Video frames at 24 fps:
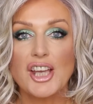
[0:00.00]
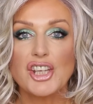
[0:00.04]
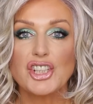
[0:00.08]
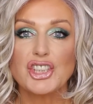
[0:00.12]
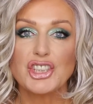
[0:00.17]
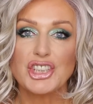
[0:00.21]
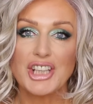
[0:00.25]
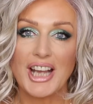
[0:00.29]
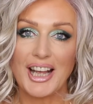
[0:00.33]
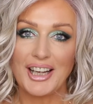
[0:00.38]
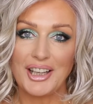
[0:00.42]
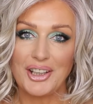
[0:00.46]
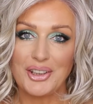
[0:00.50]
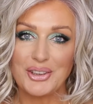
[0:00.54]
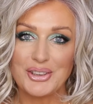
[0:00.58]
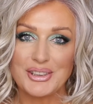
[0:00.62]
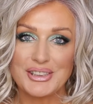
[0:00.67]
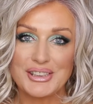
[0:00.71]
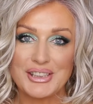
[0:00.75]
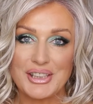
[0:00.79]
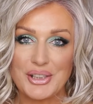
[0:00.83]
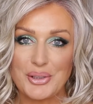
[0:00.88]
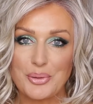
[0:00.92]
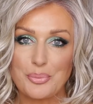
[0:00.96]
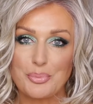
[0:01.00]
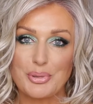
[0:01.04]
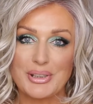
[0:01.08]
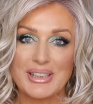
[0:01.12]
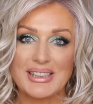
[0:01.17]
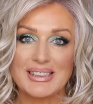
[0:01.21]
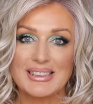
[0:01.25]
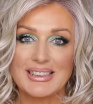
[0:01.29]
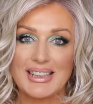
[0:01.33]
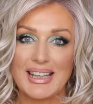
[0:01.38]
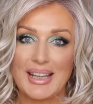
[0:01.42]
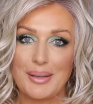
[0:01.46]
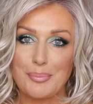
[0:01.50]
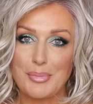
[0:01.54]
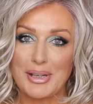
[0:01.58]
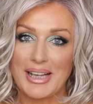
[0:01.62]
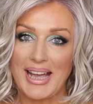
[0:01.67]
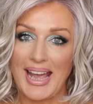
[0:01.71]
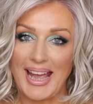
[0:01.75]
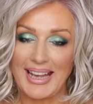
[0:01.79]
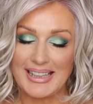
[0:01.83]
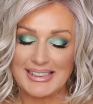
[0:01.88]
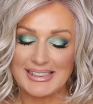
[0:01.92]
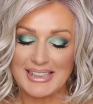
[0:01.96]
Charlotte Tilbury's Kim
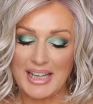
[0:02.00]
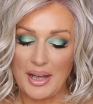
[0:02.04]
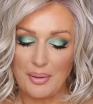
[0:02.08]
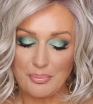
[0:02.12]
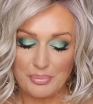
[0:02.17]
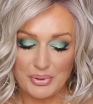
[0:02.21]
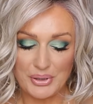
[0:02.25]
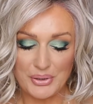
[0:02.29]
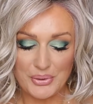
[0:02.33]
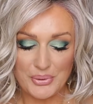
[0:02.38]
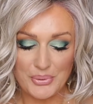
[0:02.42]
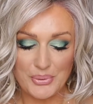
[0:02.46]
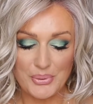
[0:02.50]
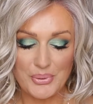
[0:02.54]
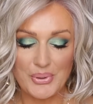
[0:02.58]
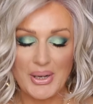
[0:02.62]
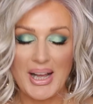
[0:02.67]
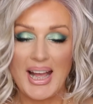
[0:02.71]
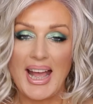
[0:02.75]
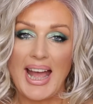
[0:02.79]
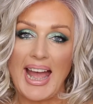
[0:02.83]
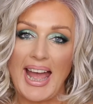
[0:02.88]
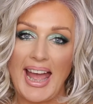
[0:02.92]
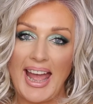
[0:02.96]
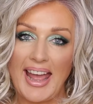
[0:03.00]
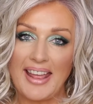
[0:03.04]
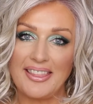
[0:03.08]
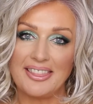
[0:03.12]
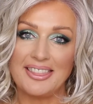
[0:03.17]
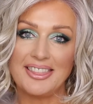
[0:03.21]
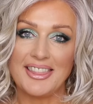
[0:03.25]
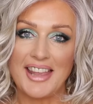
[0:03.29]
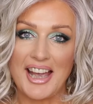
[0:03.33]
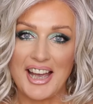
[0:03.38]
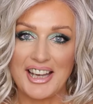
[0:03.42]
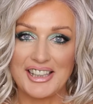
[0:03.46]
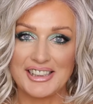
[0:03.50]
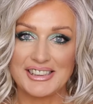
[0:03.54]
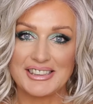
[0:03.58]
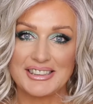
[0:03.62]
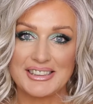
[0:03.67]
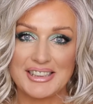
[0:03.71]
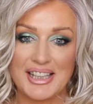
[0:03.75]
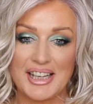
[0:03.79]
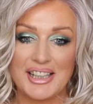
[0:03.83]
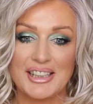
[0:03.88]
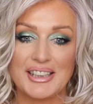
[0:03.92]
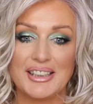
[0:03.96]
KW, and
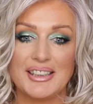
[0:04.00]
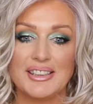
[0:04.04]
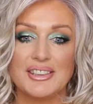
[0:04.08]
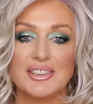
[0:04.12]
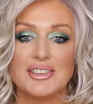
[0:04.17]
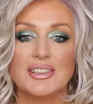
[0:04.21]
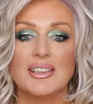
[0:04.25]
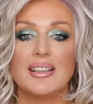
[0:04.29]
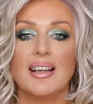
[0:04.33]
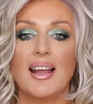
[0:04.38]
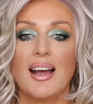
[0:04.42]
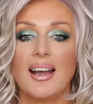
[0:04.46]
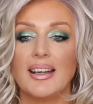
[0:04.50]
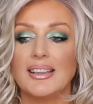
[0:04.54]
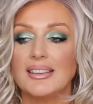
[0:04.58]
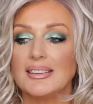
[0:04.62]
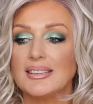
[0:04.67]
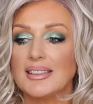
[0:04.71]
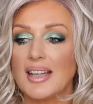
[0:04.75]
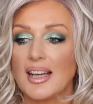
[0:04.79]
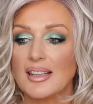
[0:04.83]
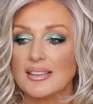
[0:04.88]
Nars Turkish Delight.